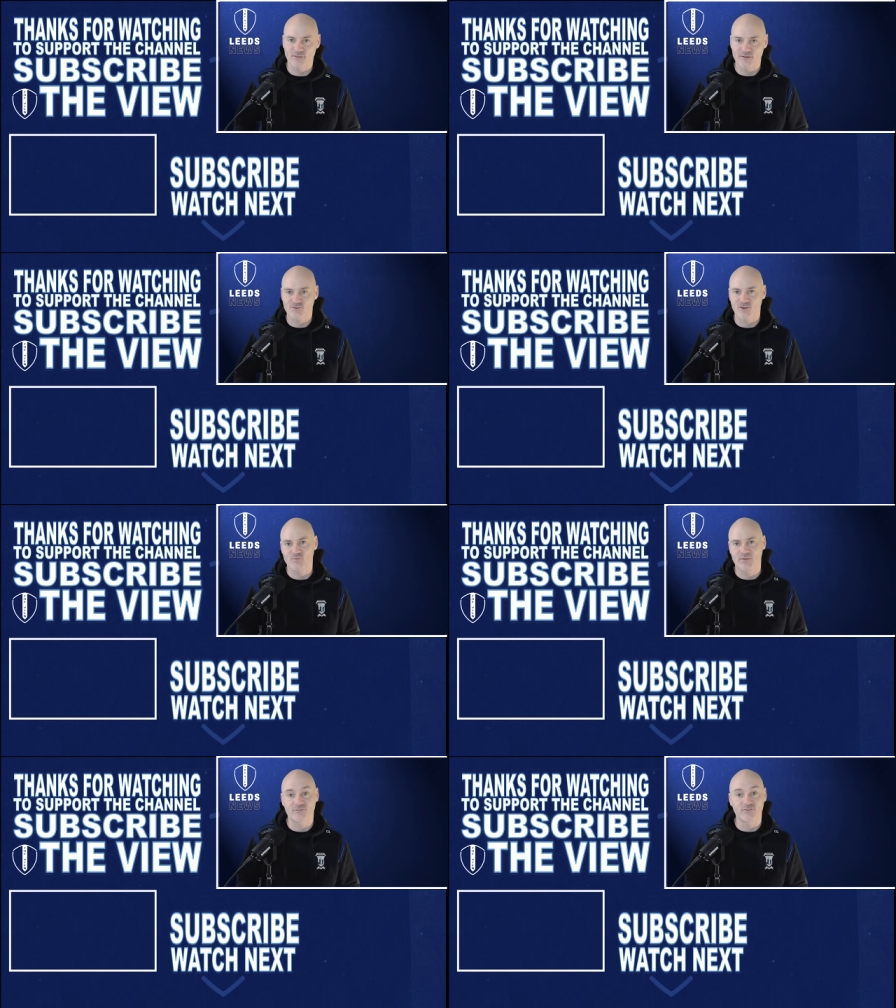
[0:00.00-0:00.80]
Fingers crossed
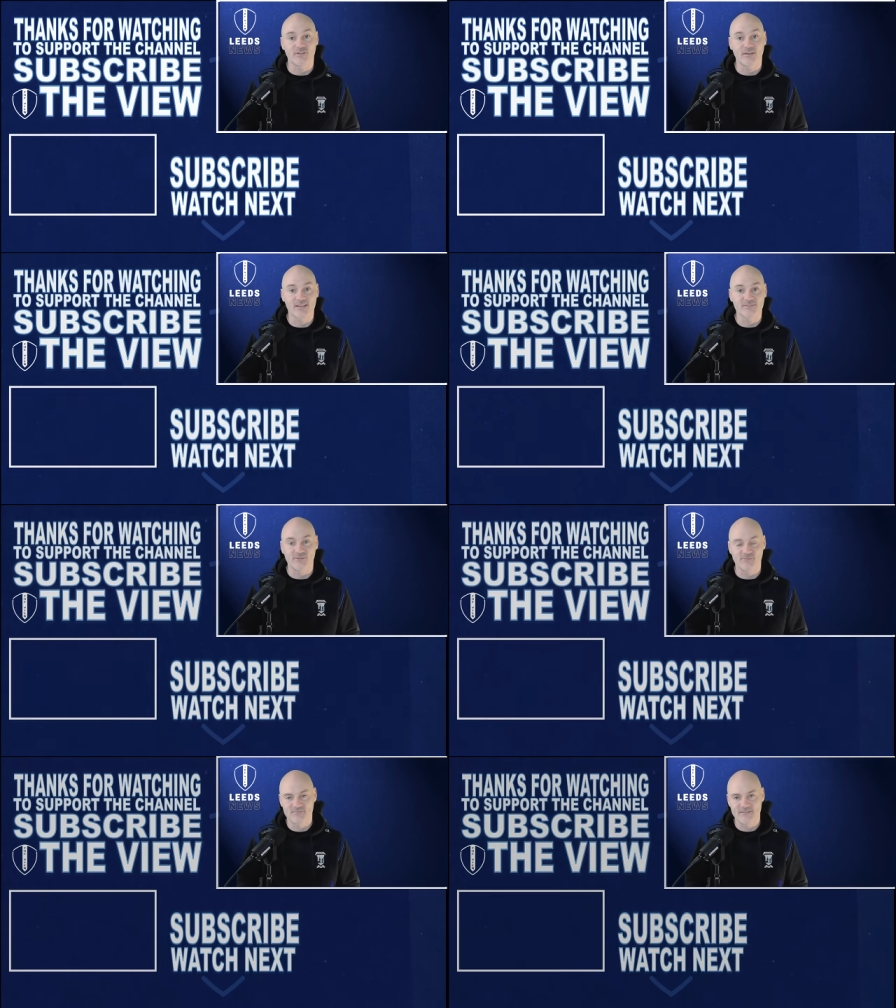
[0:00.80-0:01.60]
we get through to the next
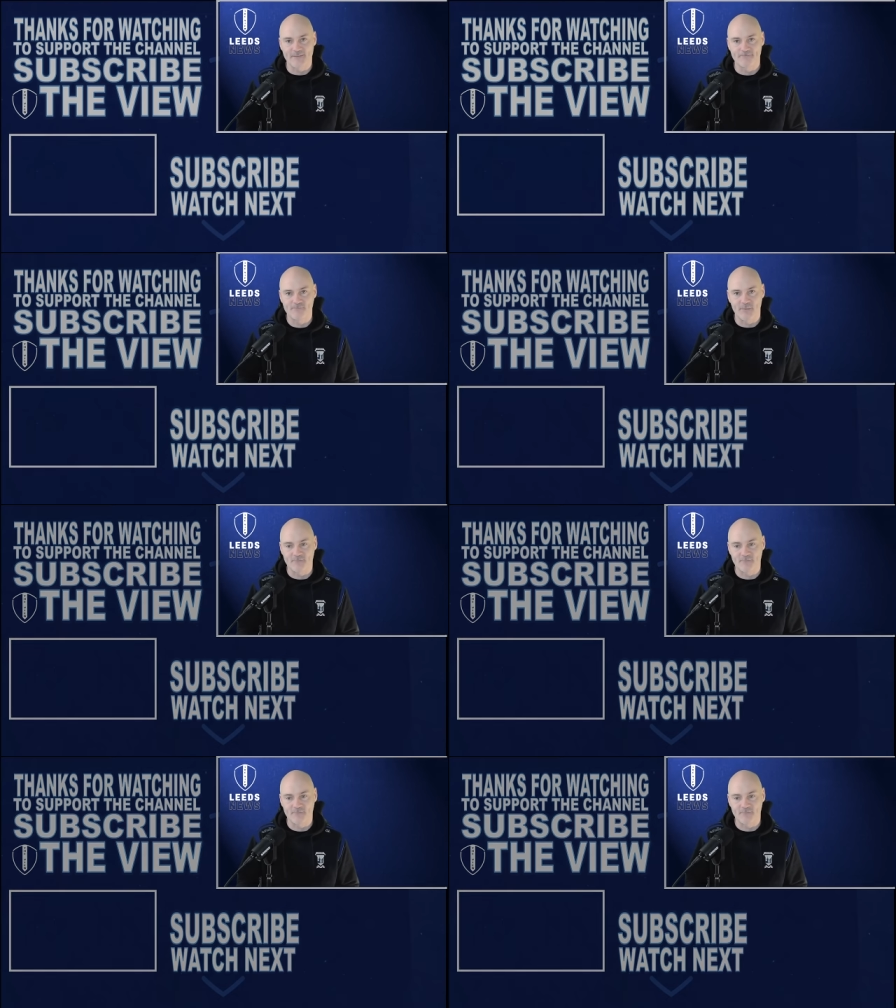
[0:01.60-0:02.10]
round. See you then. Bye.